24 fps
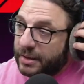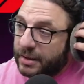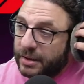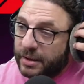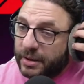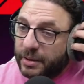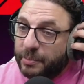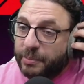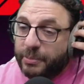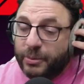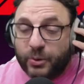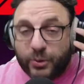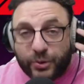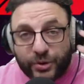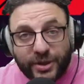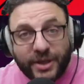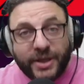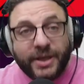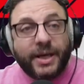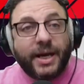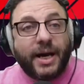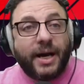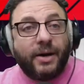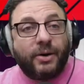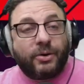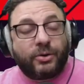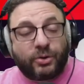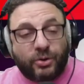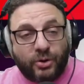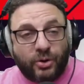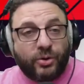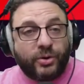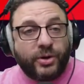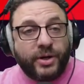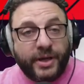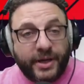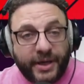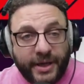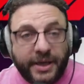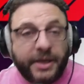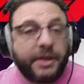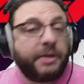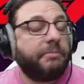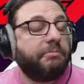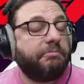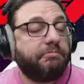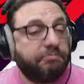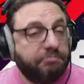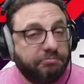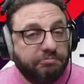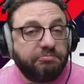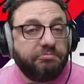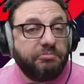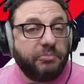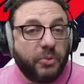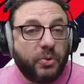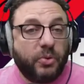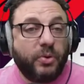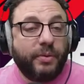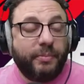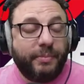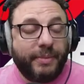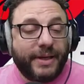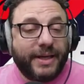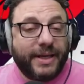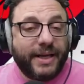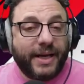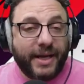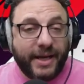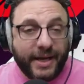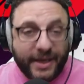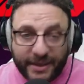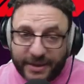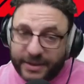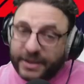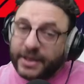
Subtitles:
Boosting our cornering will be great.